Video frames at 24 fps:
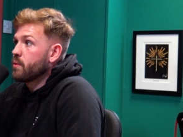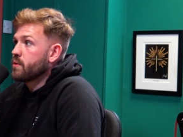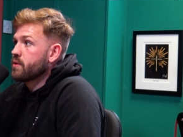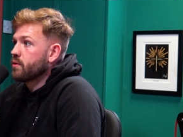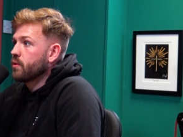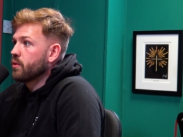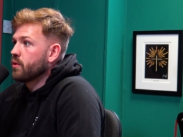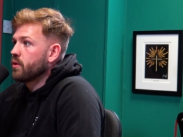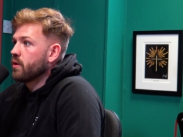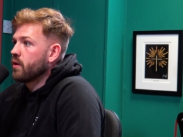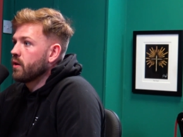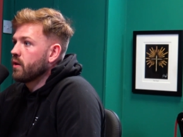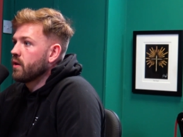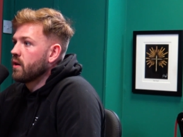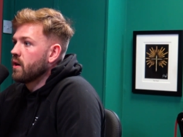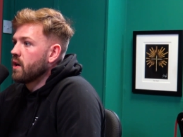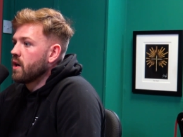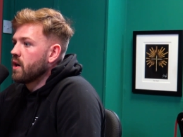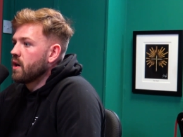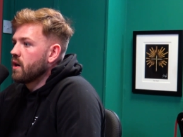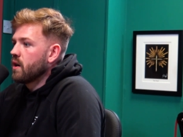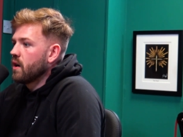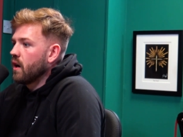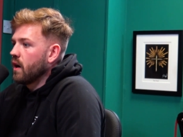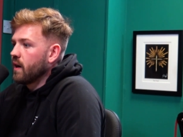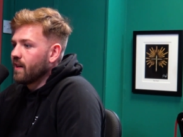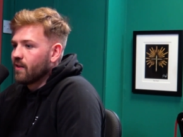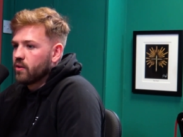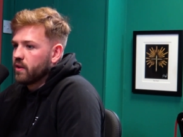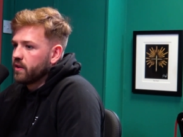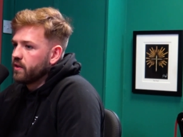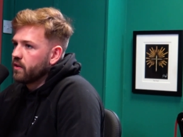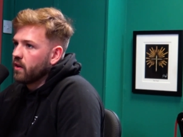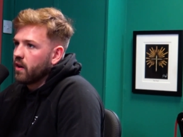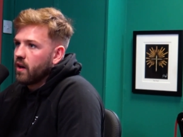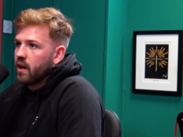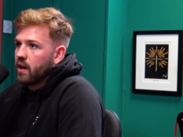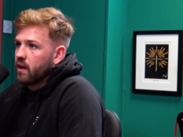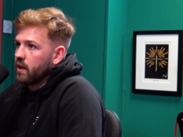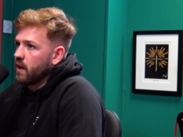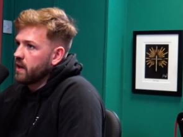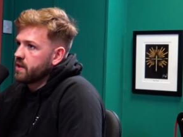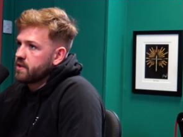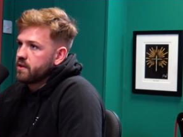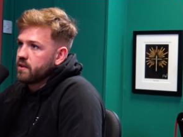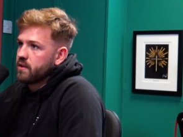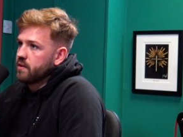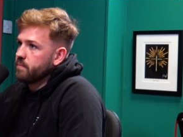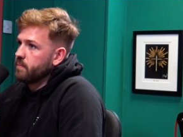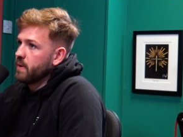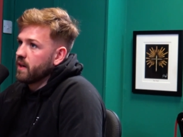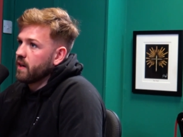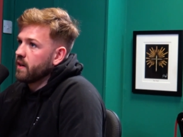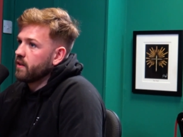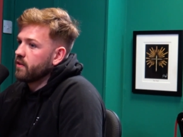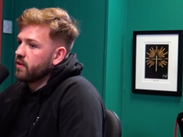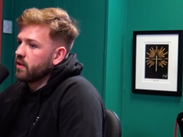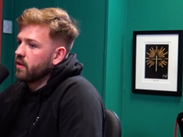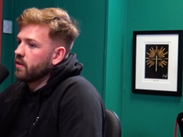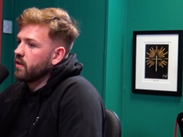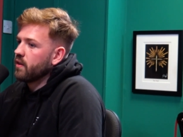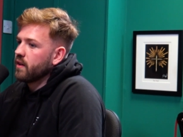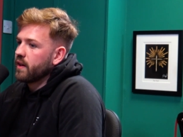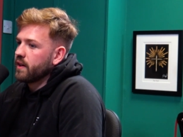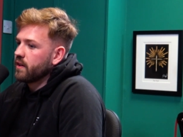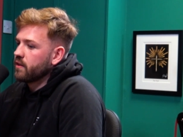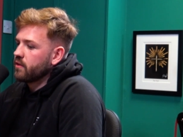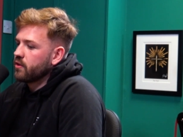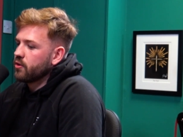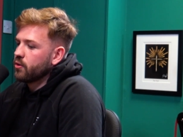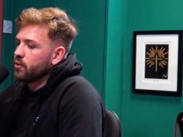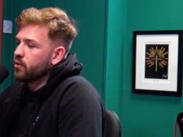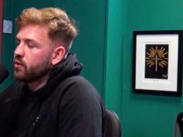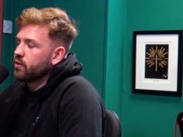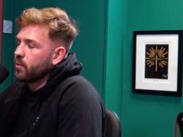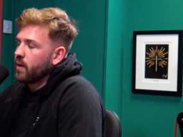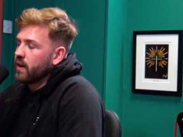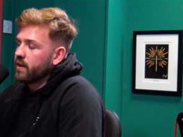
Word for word: doing it, only that I lasted me. I'd done like two.